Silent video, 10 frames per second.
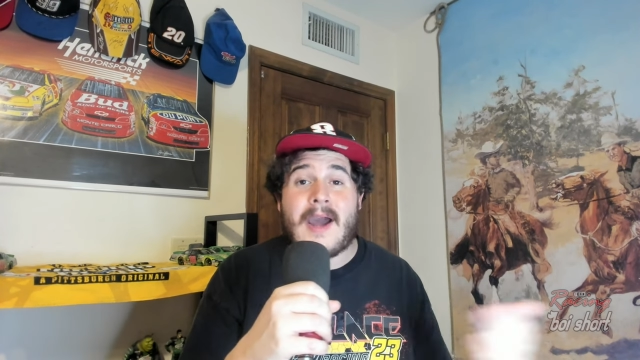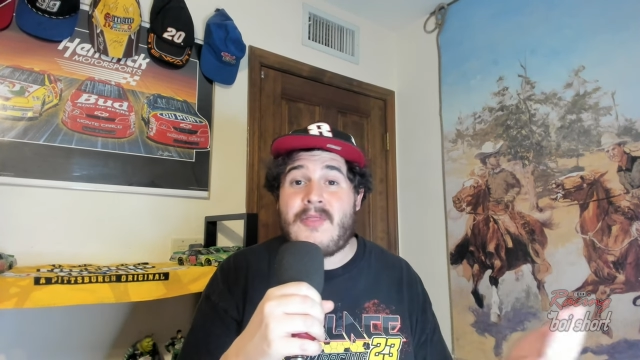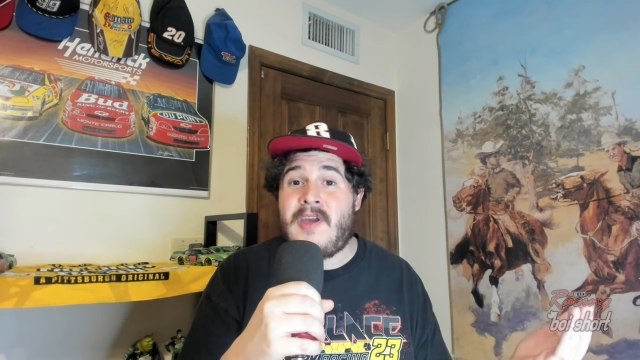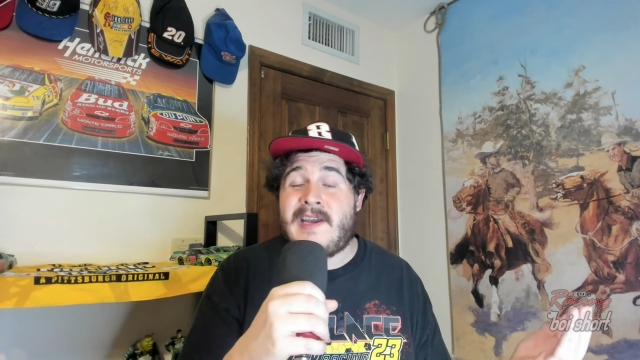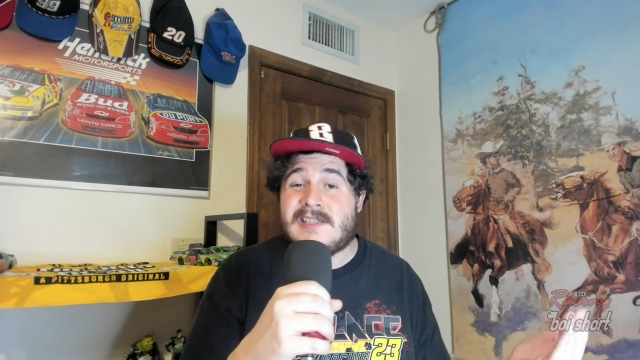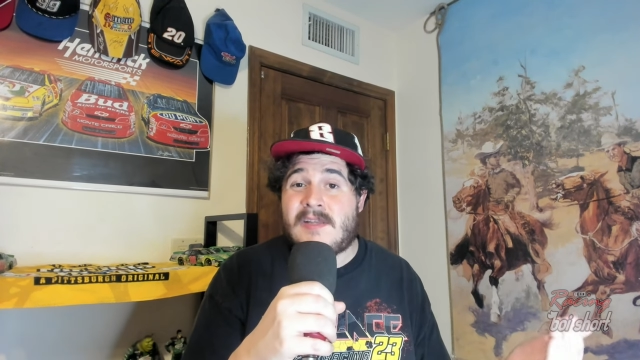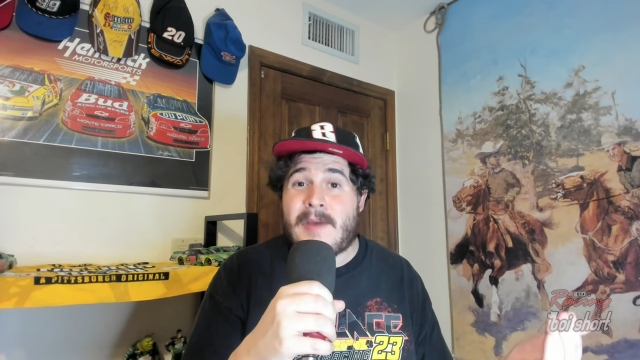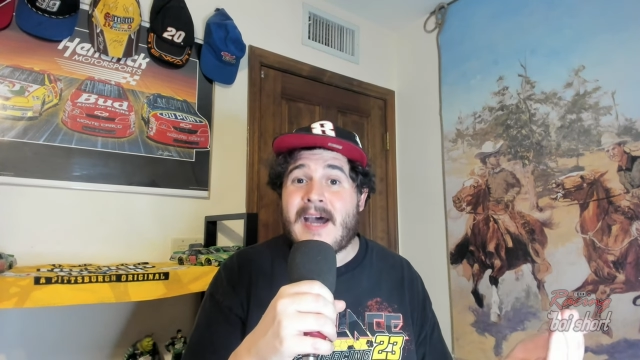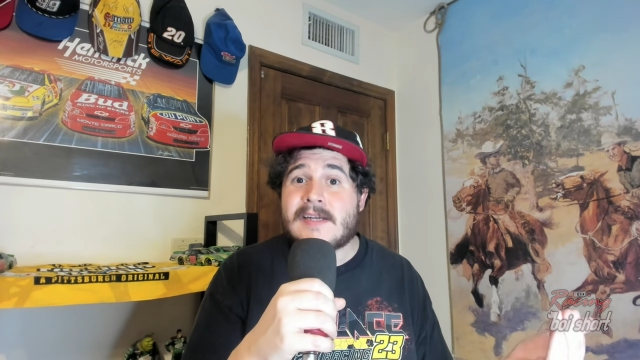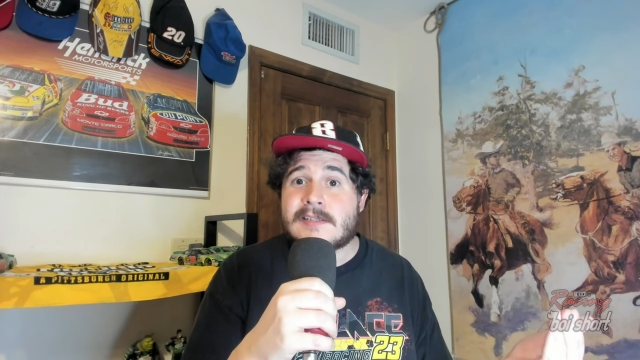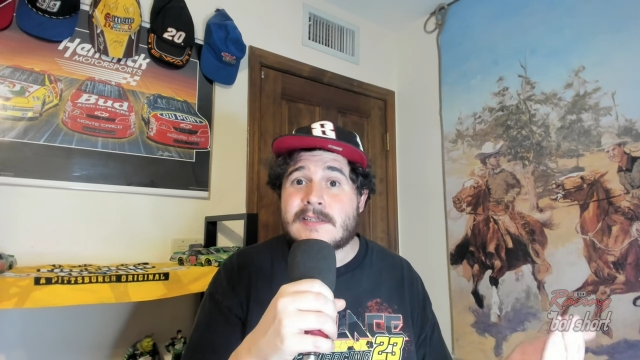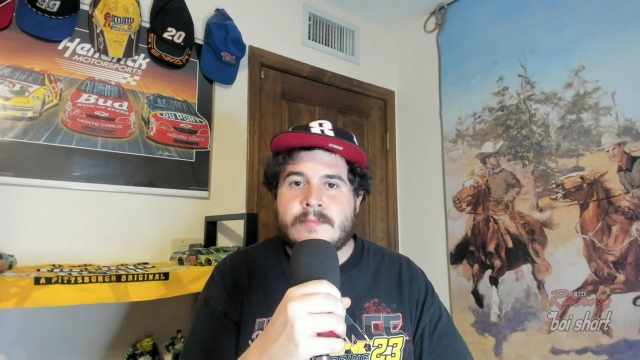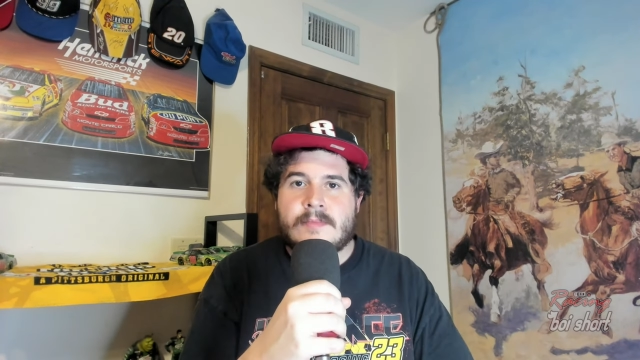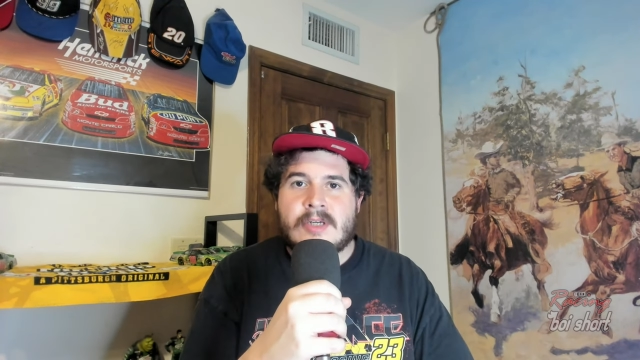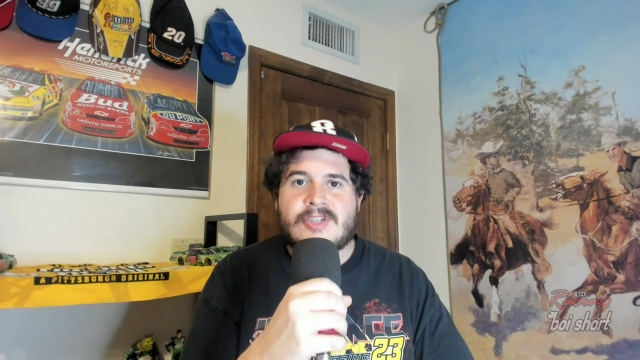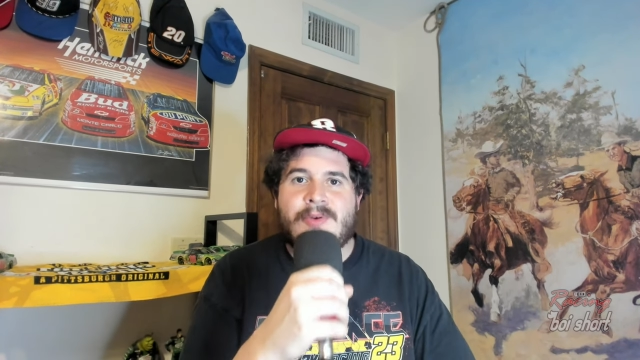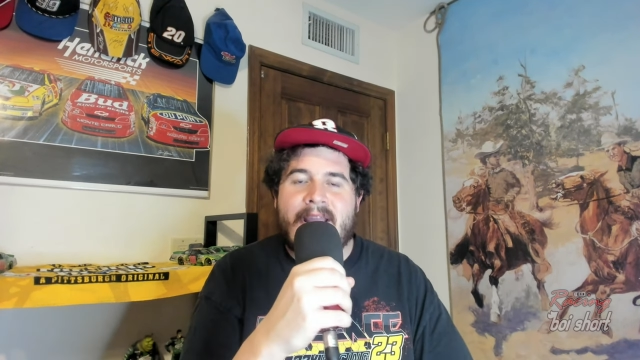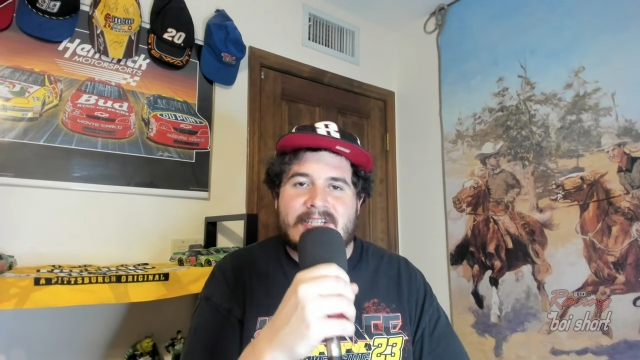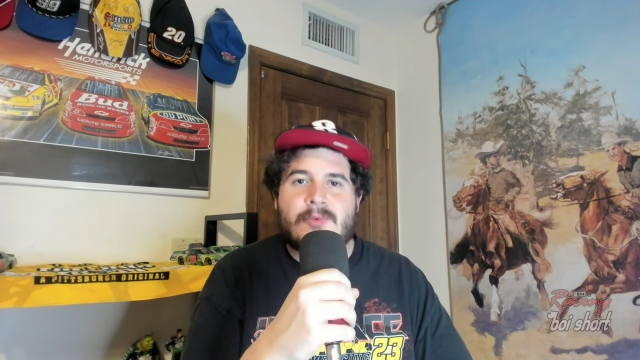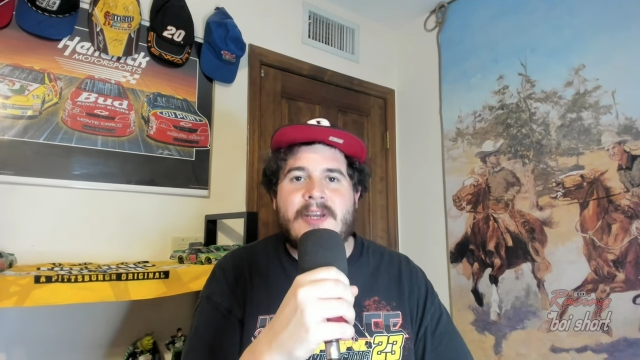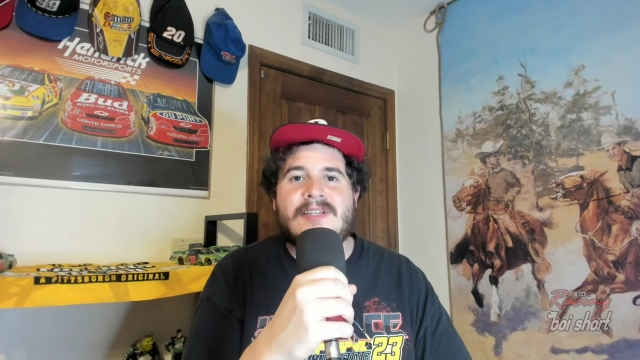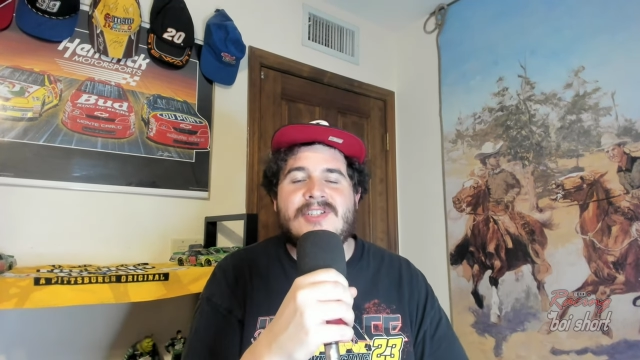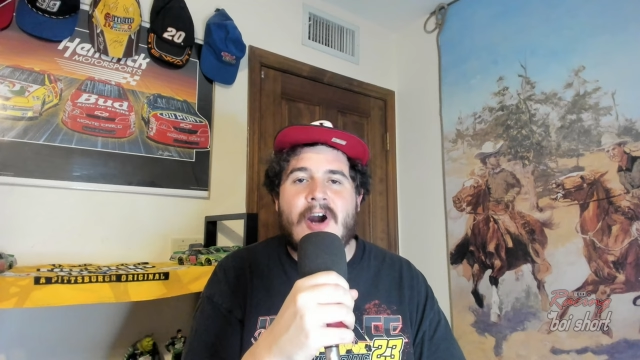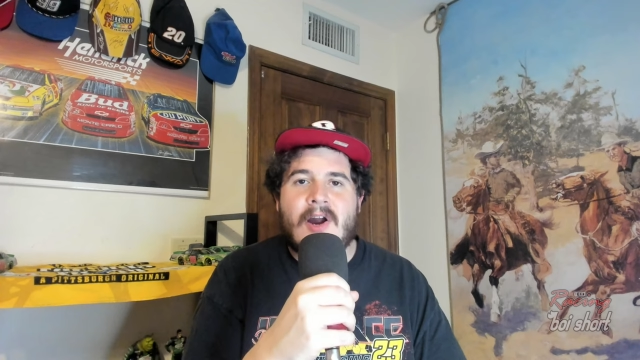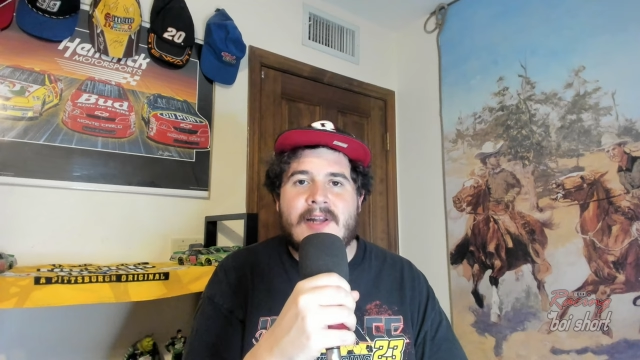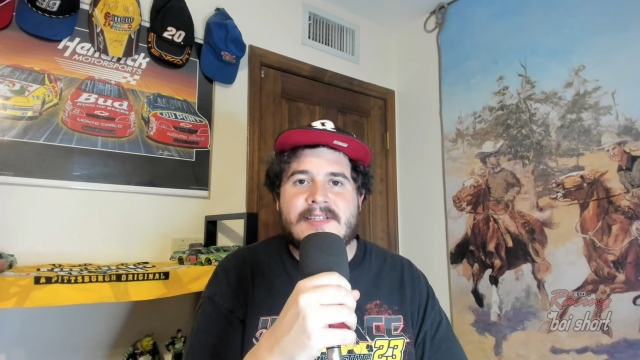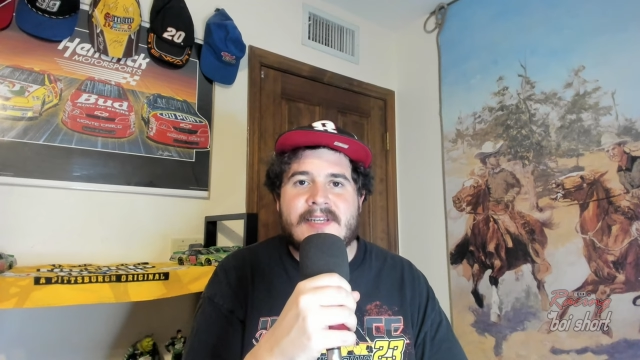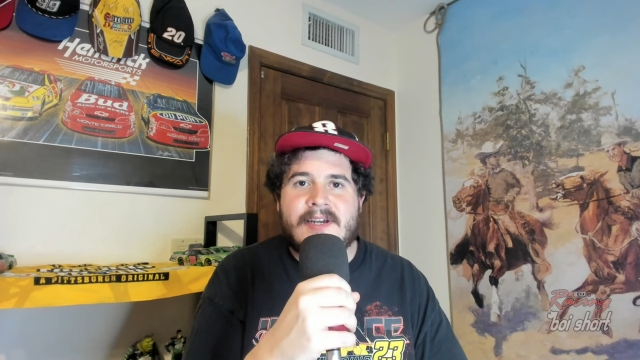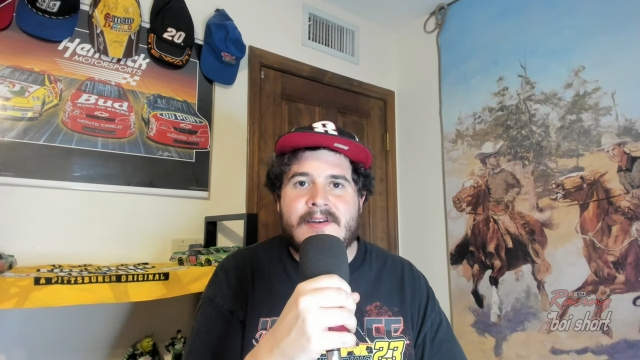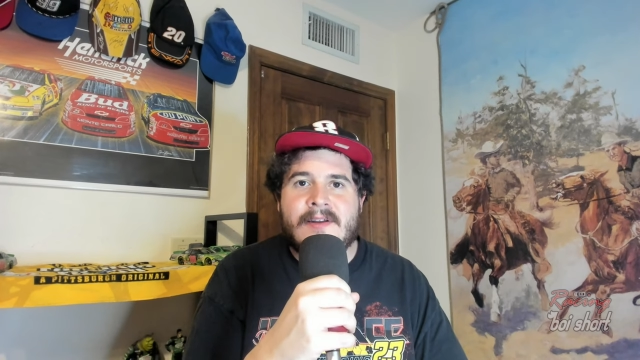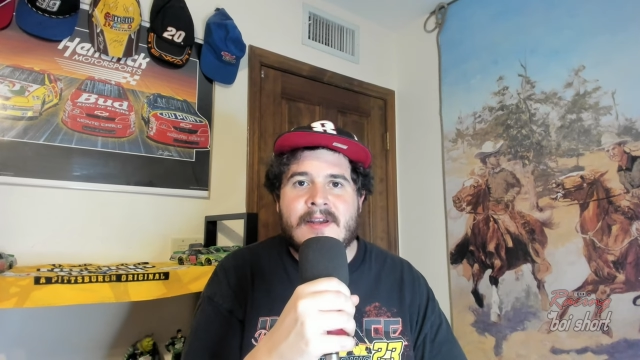think is the best? So next week is Darlington.